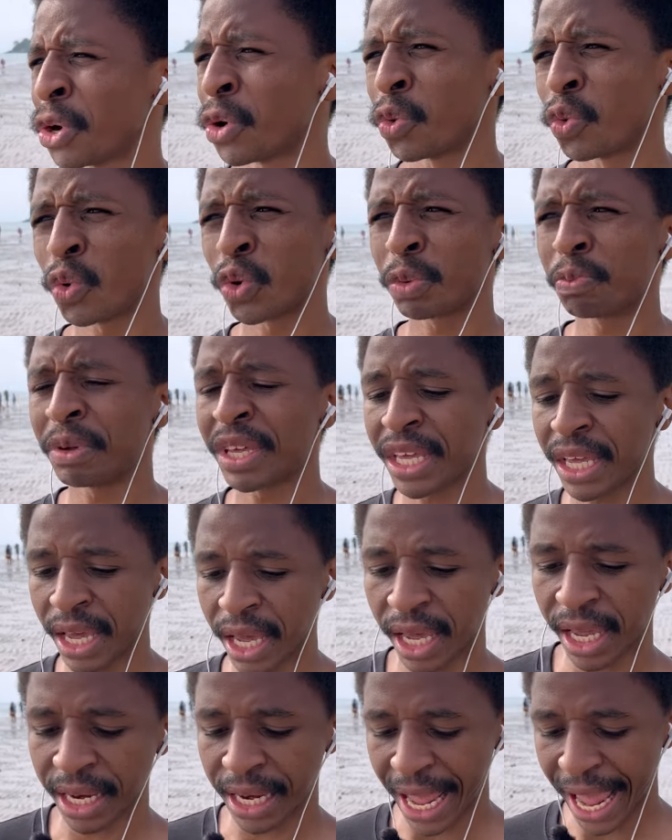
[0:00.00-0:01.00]
would be
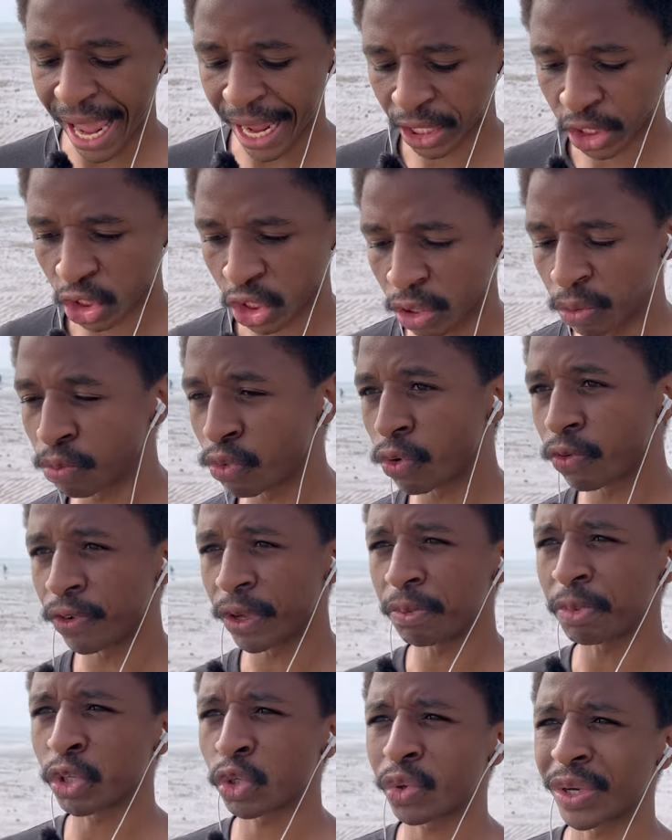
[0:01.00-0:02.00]
an action movie
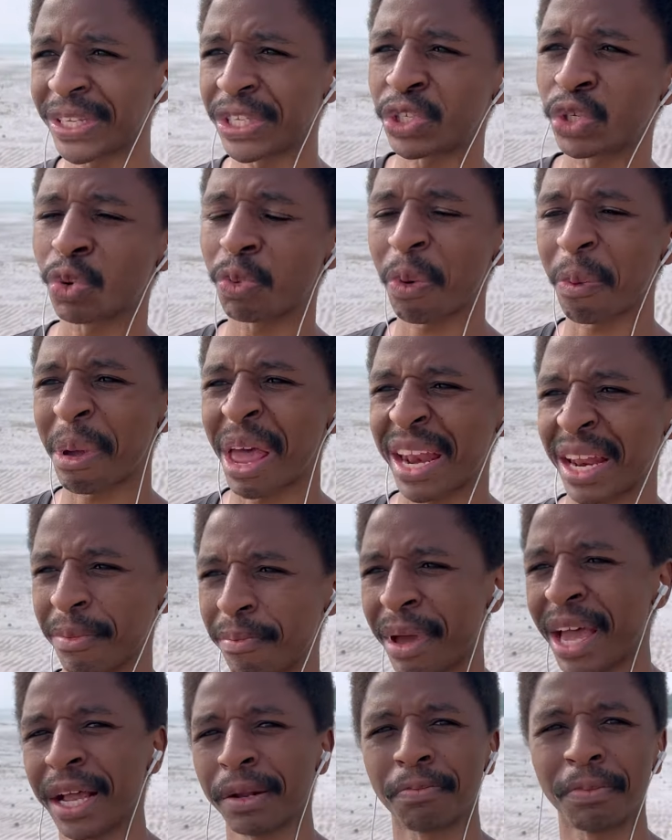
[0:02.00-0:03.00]
between Superman and
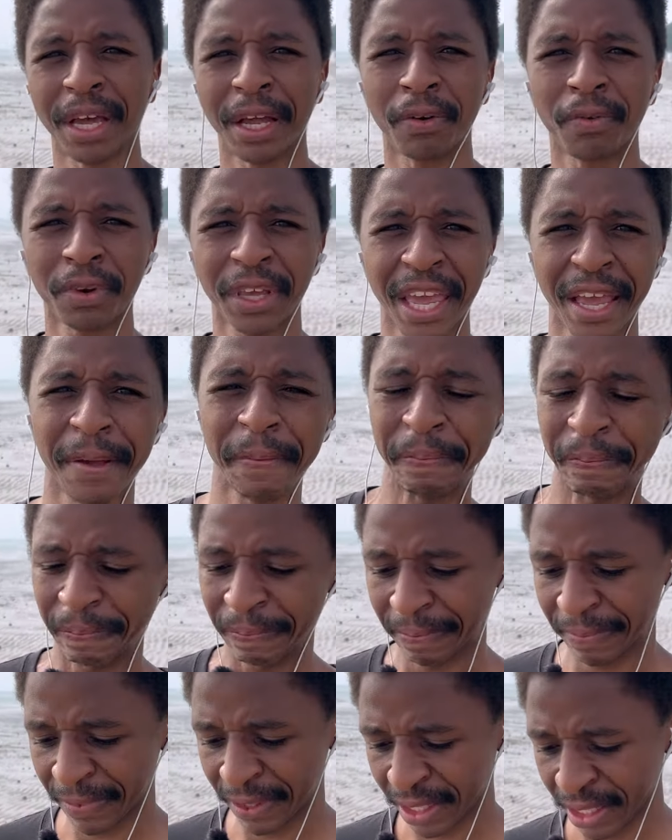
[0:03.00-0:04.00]
Batman, okay?
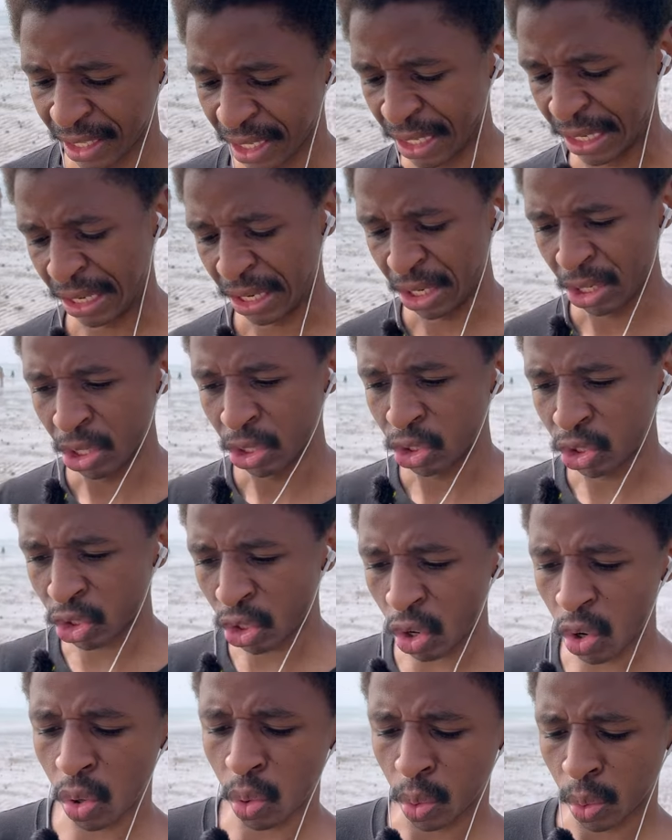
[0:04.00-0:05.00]

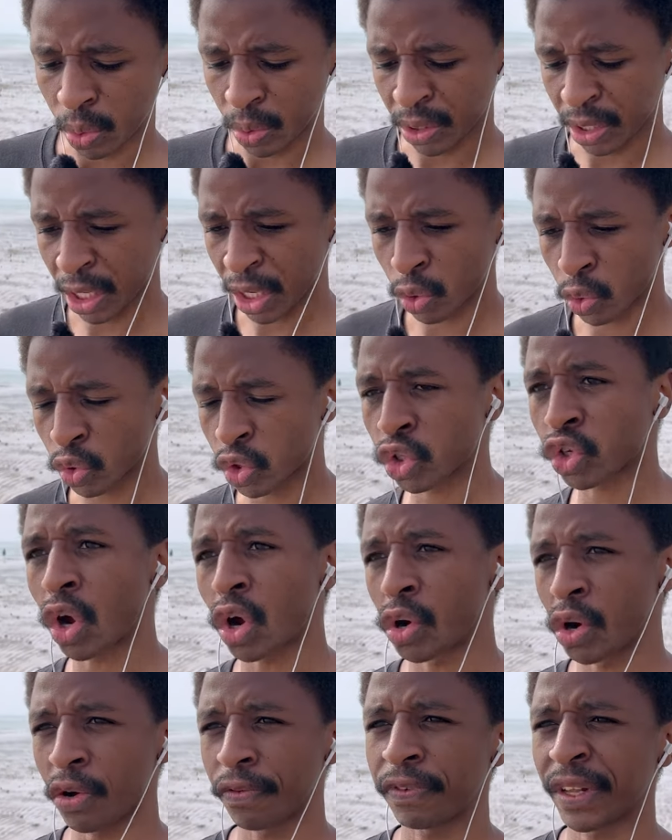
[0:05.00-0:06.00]
So it will
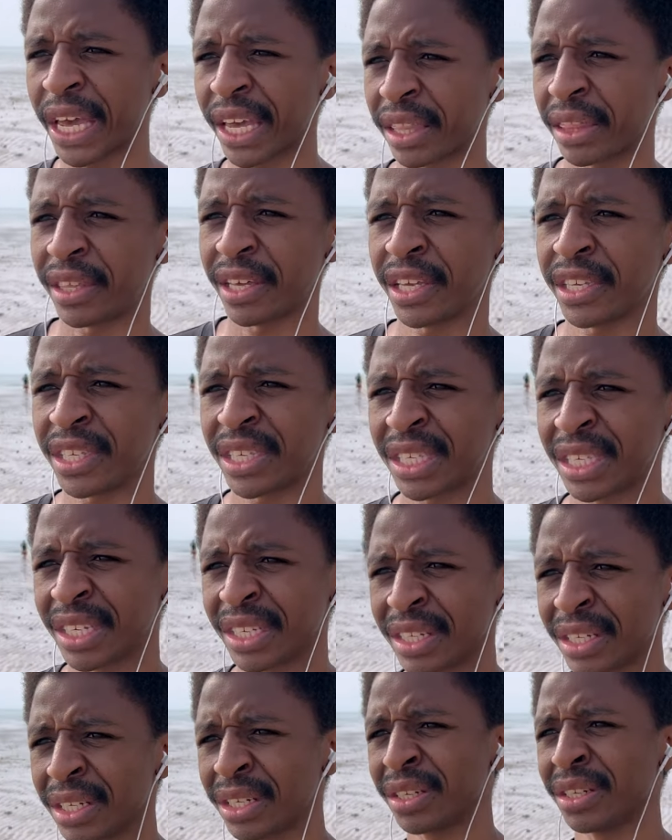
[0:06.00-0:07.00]
start off like this.
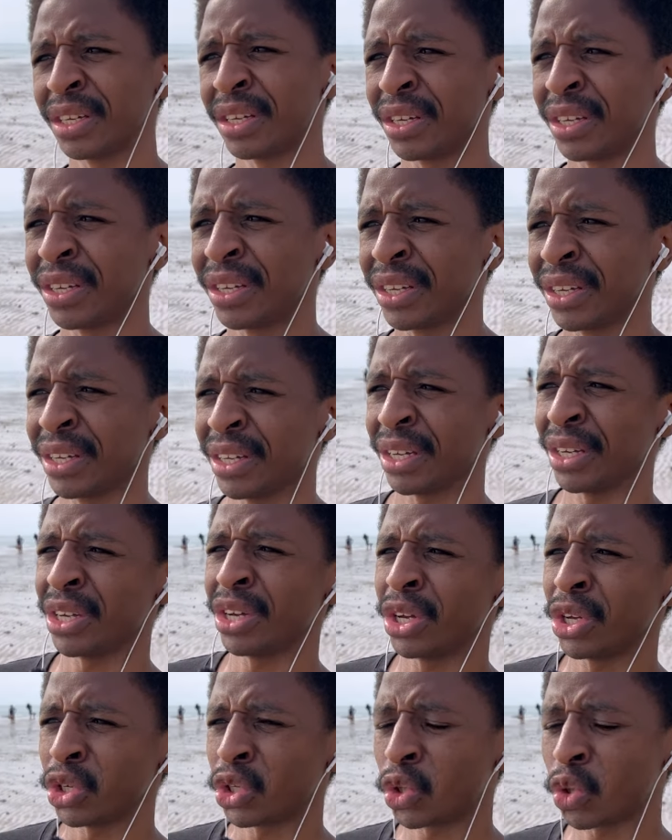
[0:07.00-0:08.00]

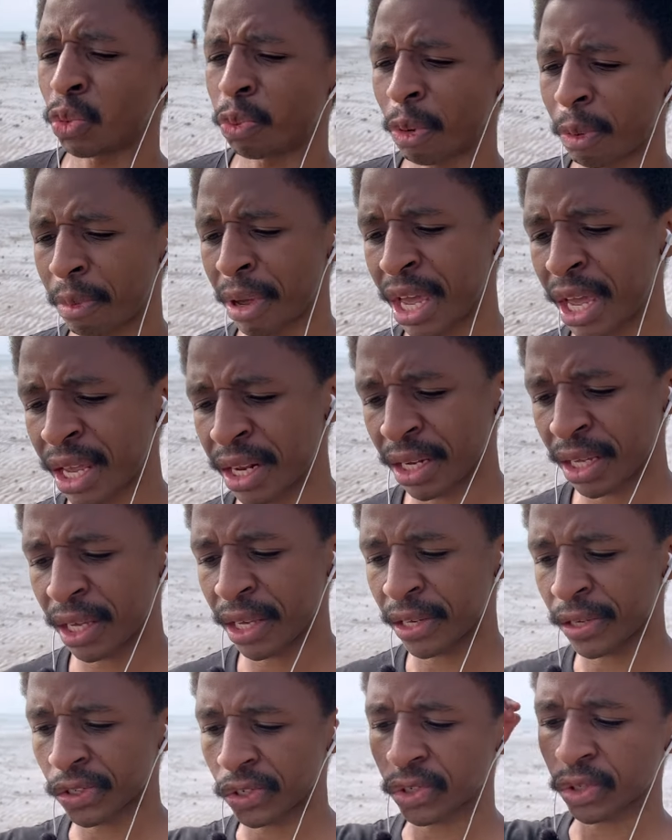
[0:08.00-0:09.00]
Superman
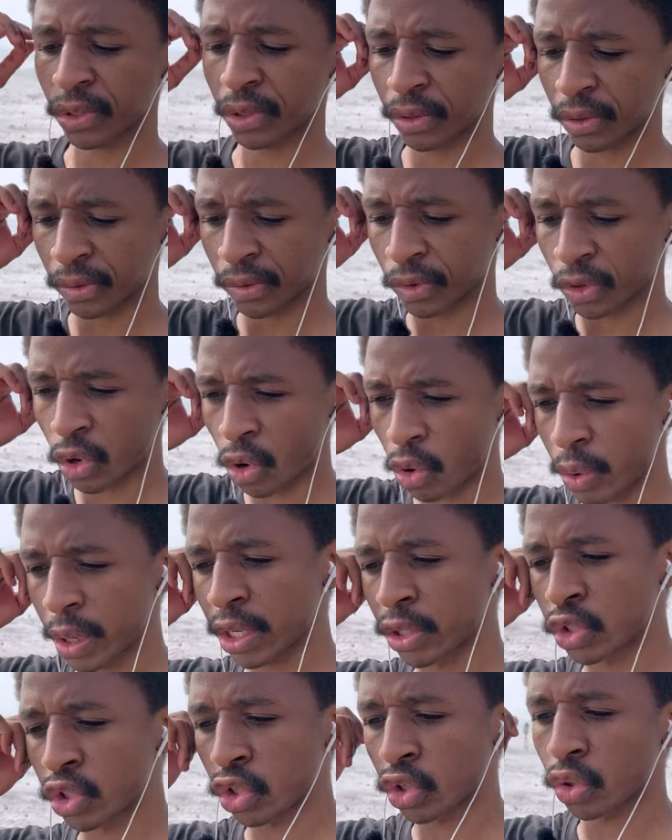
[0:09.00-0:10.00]
is
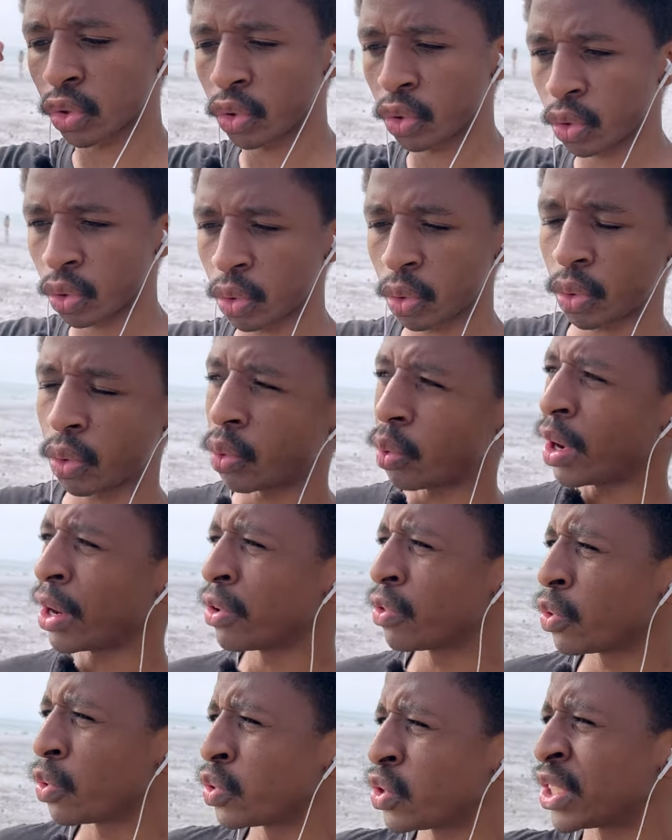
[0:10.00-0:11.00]
going to, what are
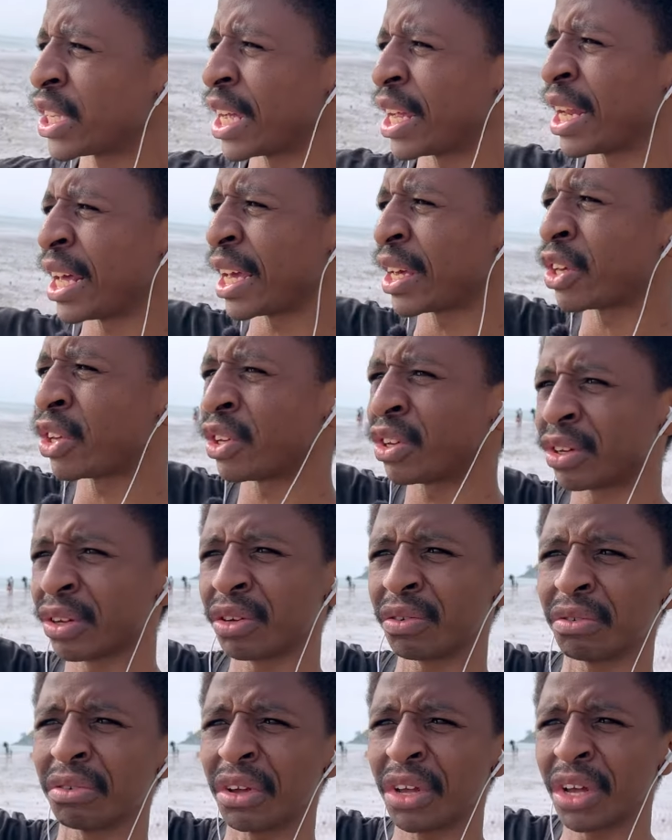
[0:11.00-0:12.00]
those, like
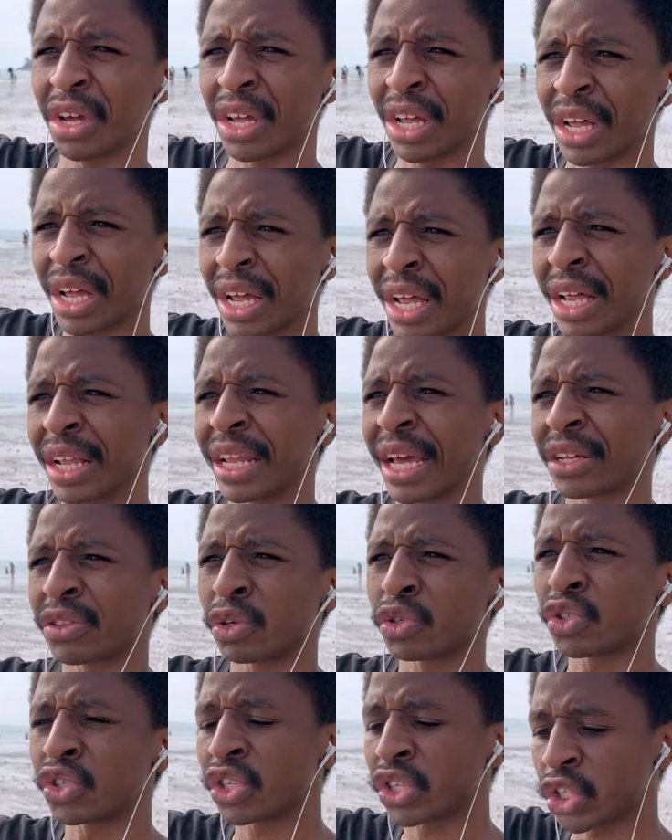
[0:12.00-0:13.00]

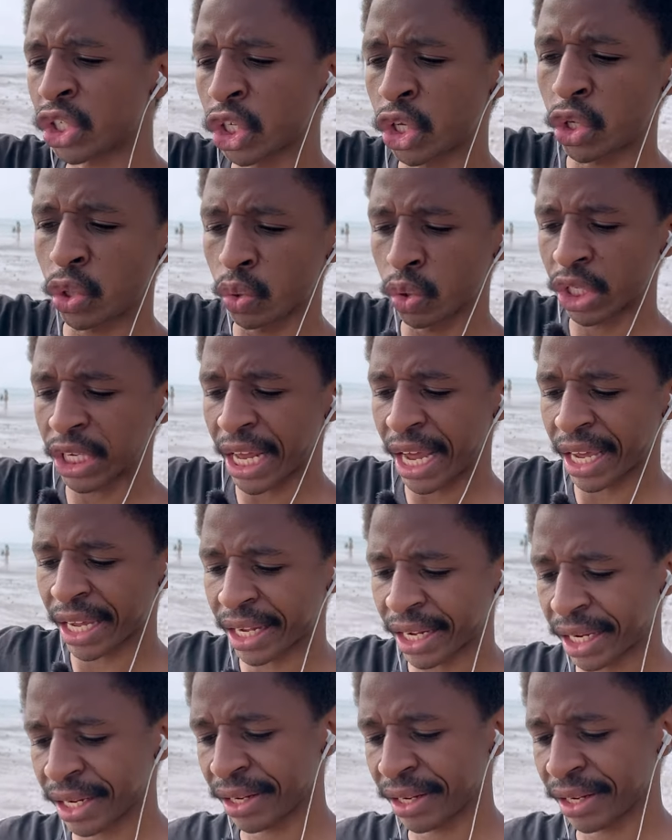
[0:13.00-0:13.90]
there's this huge, like